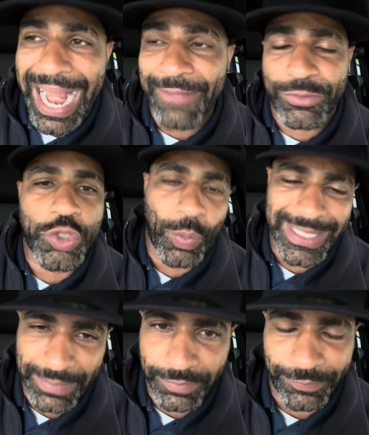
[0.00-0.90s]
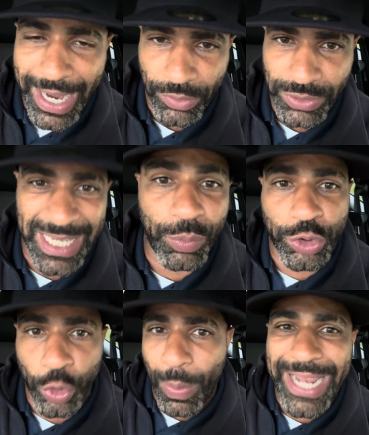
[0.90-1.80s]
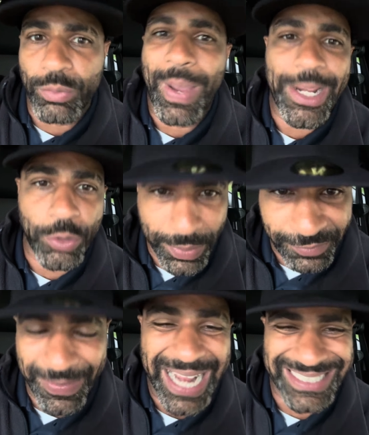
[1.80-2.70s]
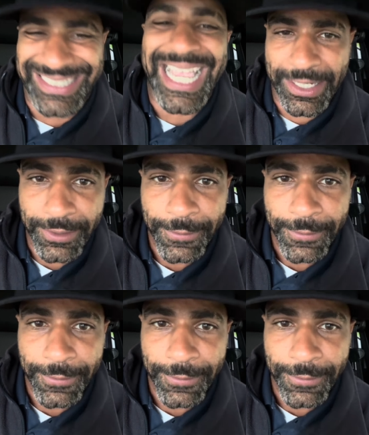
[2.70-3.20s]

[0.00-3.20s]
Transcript: after the 2011 finals, it was Dwyane Wade who in fact said